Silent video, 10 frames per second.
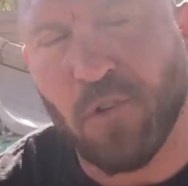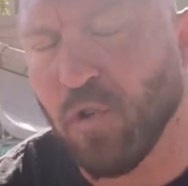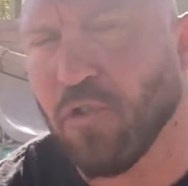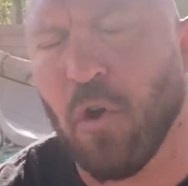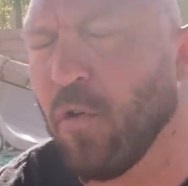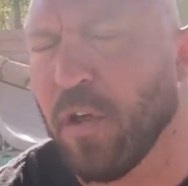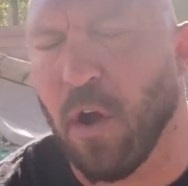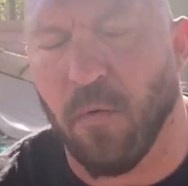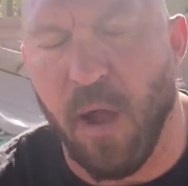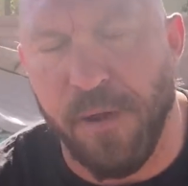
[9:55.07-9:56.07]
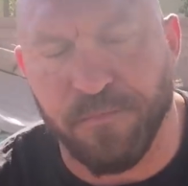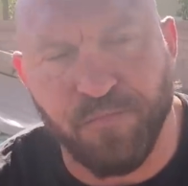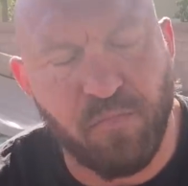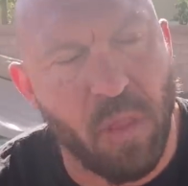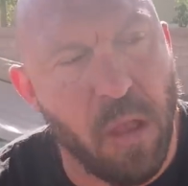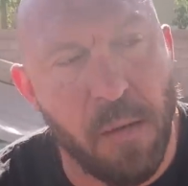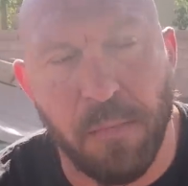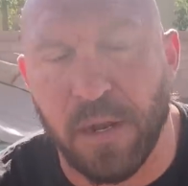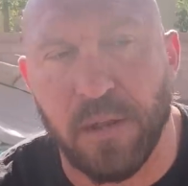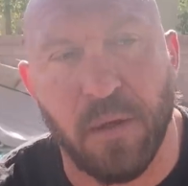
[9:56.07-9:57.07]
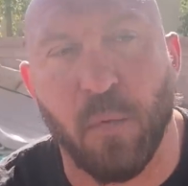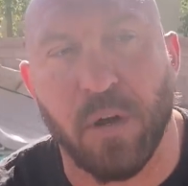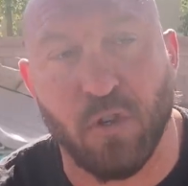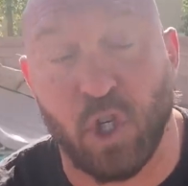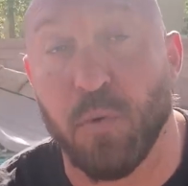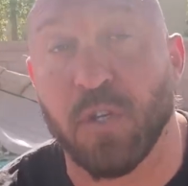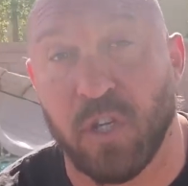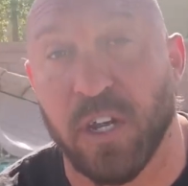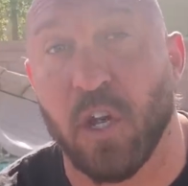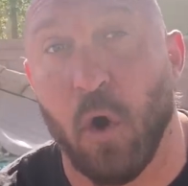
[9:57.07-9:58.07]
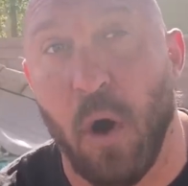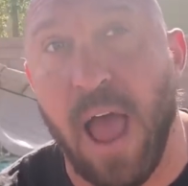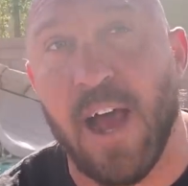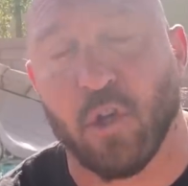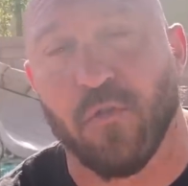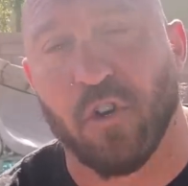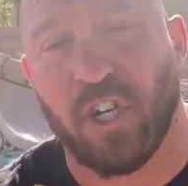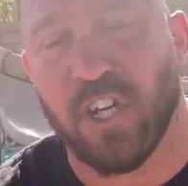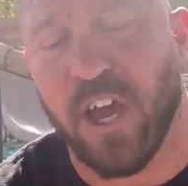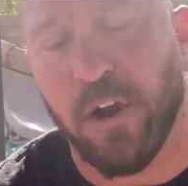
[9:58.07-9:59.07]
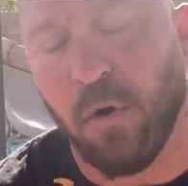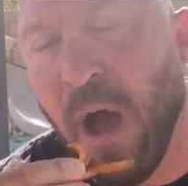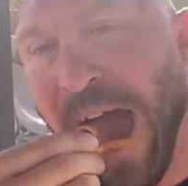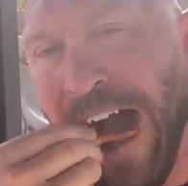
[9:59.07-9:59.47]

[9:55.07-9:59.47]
She was totally all right. But it would have, she was gonna go ass over tea kettle.